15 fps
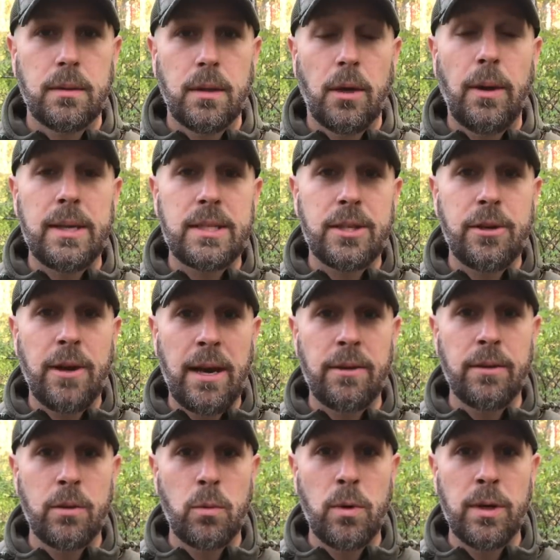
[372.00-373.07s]
All right, so you're out
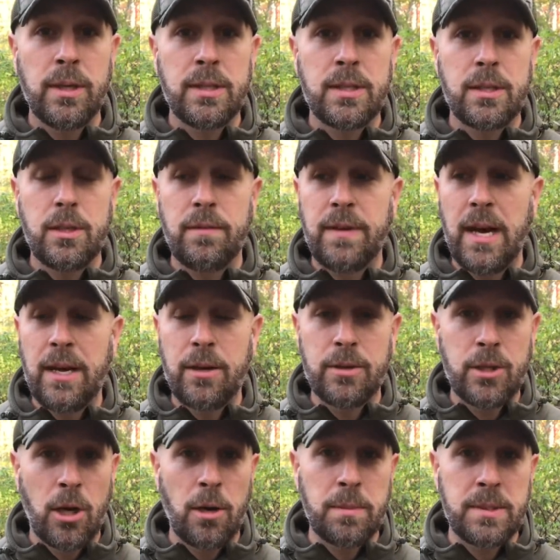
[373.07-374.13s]
in the woods, you've got your
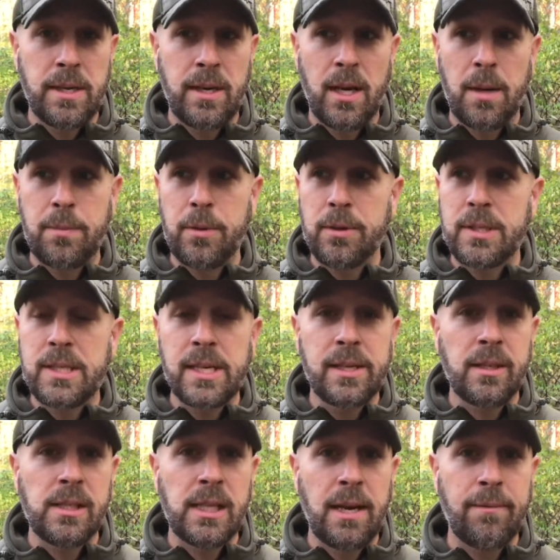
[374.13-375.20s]
tarp set up, you're
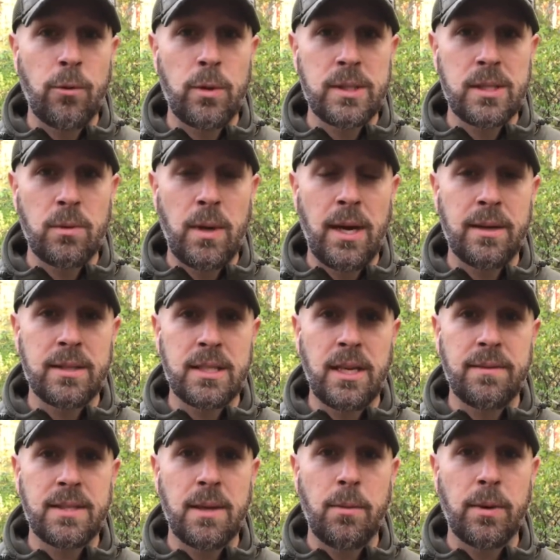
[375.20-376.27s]
signaling every once in a while to see
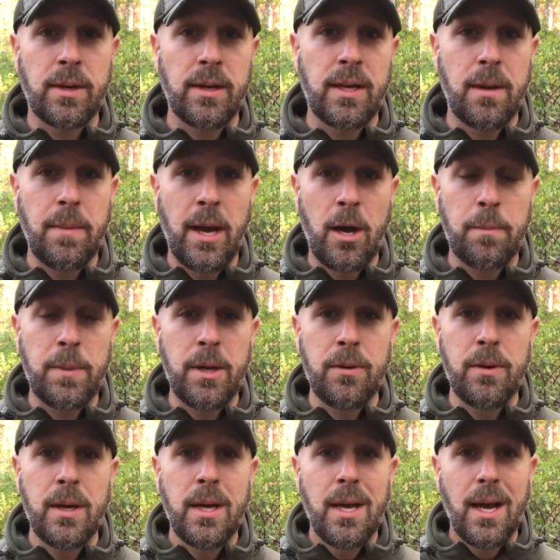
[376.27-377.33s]
if someone can come help
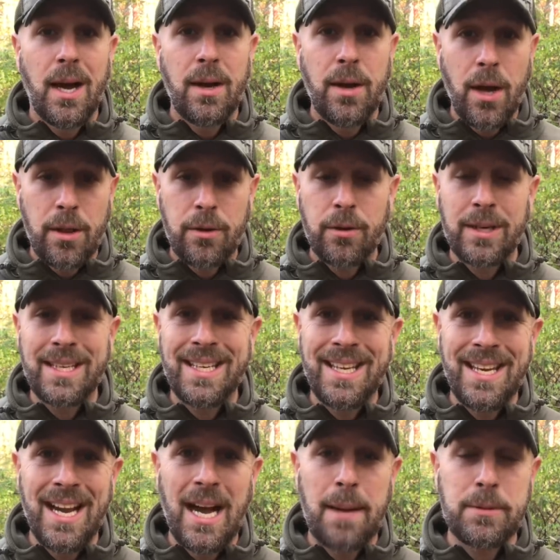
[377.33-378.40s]
you. Another
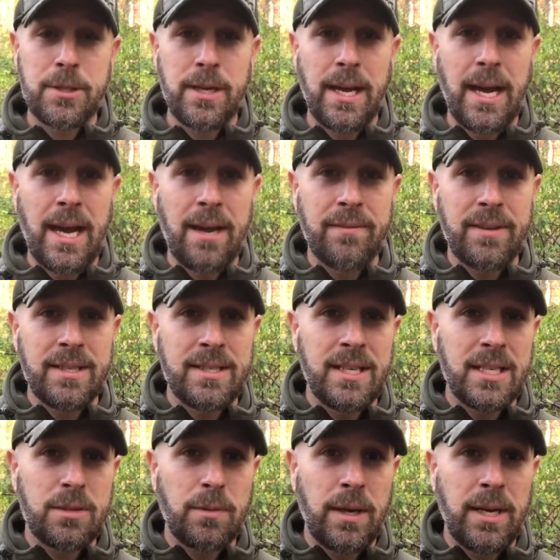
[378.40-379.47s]
key option to have is
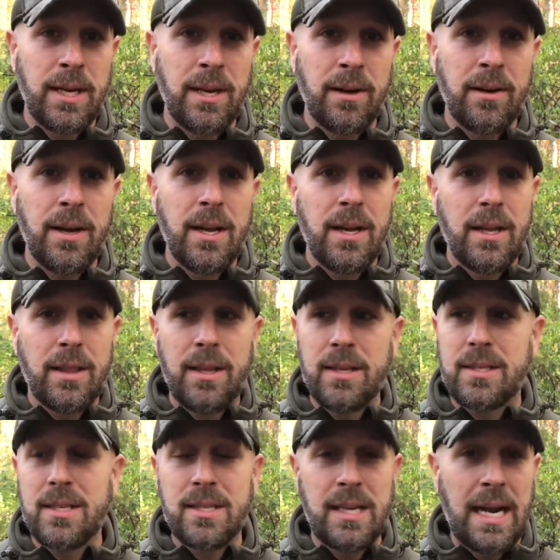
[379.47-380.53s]
this right here.
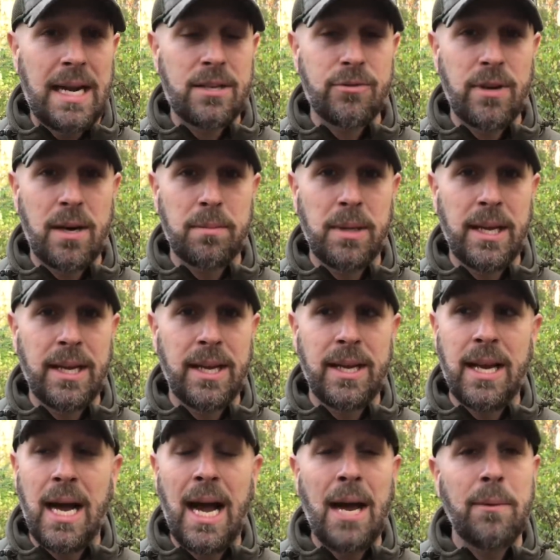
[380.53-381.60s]
This is an astronaut blanket.
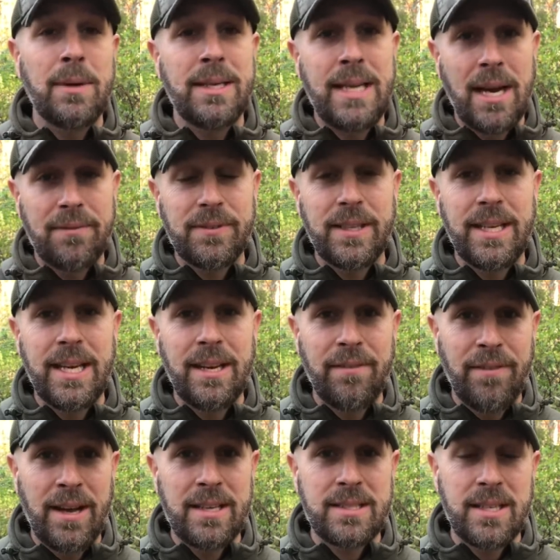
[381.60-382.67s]
Now, I would definitely
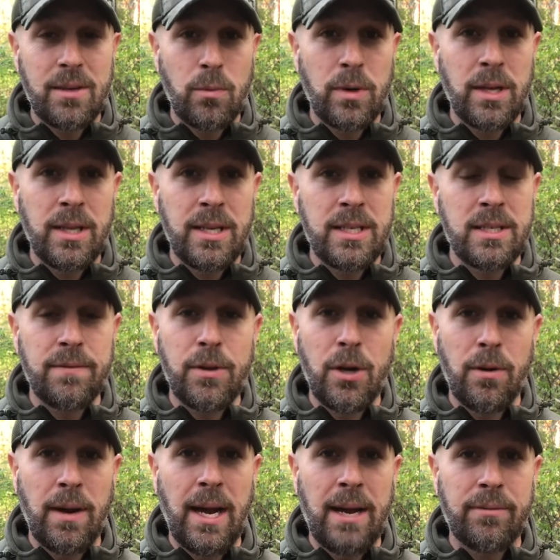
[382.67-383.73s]
invest in one of these if you
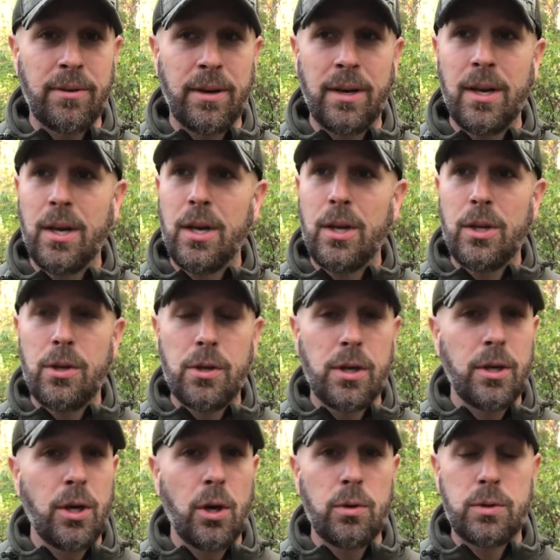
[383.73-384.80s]
don't have one. You
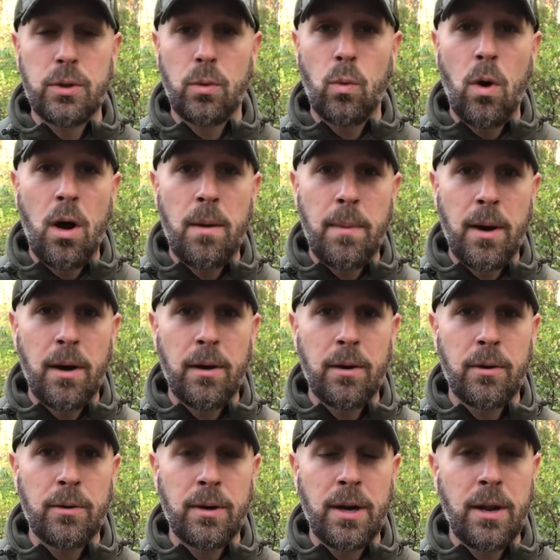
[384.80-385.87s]
can go to
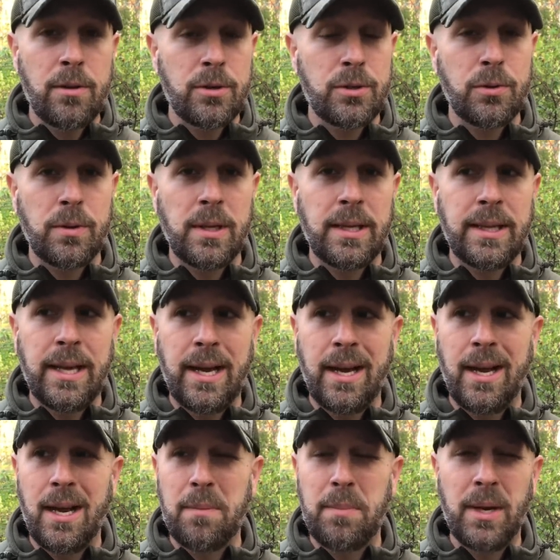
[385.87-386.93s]
Walmart or another store like
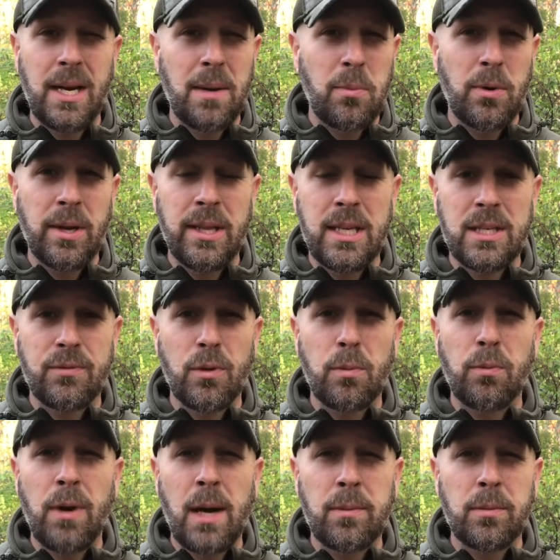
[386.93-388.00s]
that and pick up one of these for
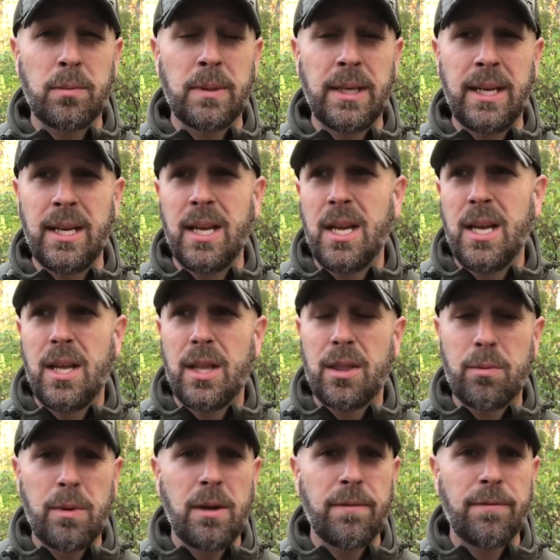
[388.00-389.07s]
probably
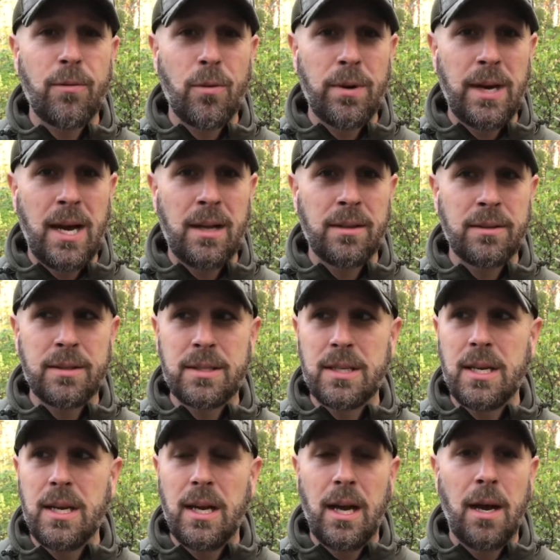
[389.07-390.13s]
three or four dollars.
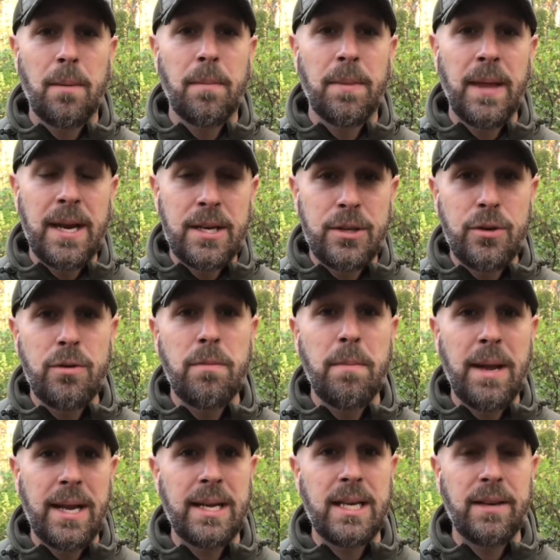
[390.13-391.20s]
Um, they do
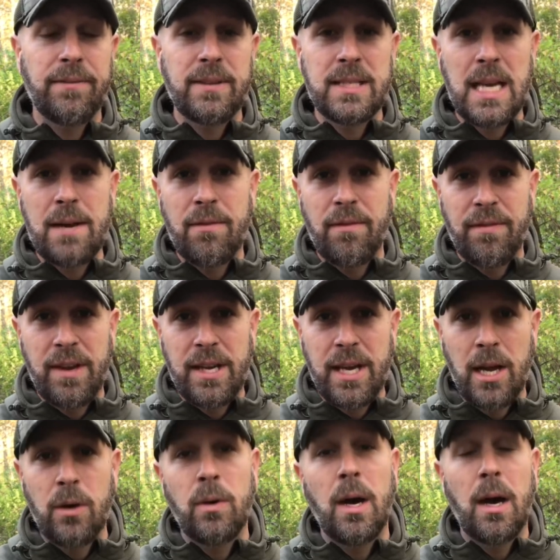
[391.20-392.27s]
make a difference. I have a
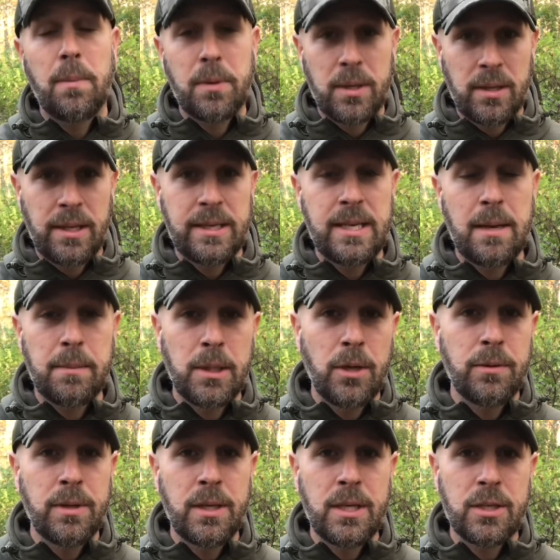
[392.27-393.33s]
video, I'll put a link down below
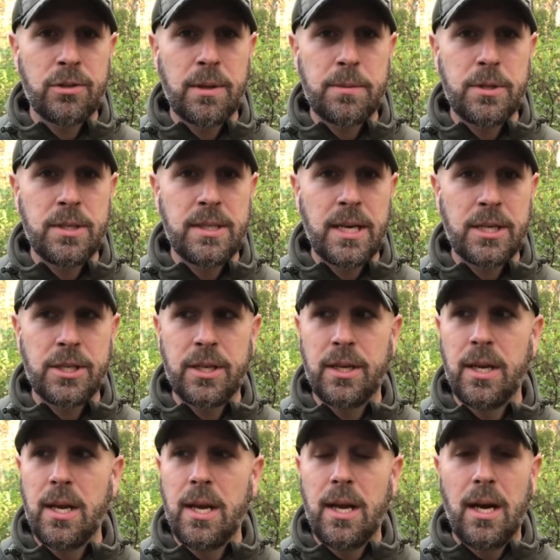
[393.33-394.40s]
in the description section,
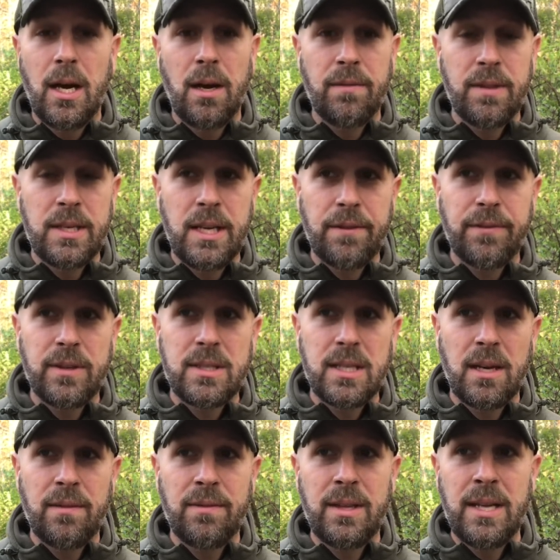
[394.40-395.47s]
of the difference
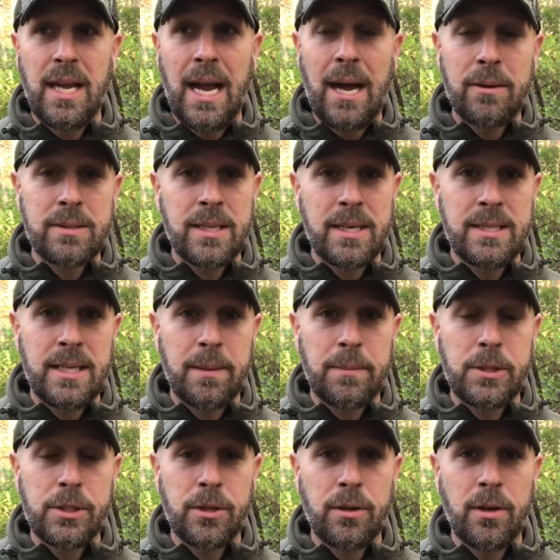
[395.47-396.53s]
of the outside
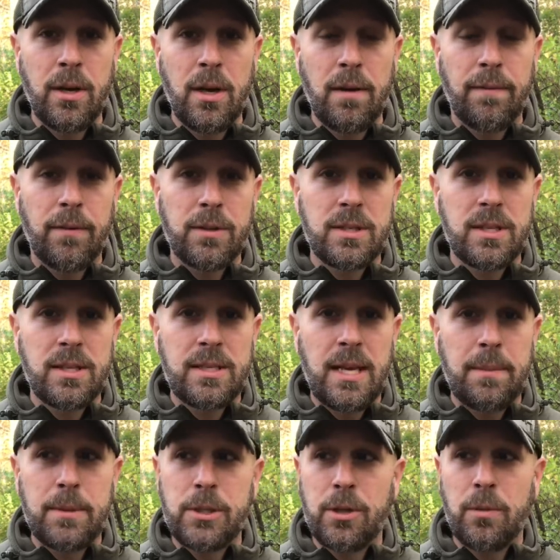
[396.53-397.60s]
temperature versus the
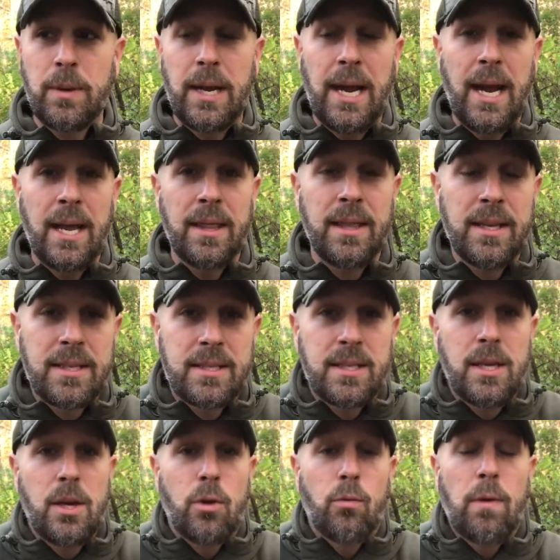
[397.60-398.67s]
temperature when I had this
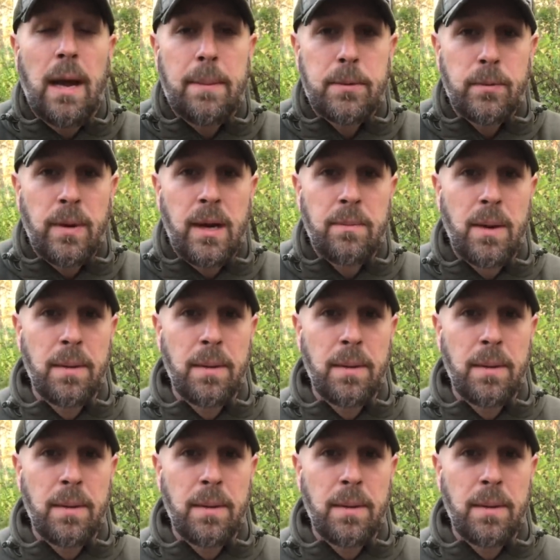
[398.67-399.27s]
wrapped around my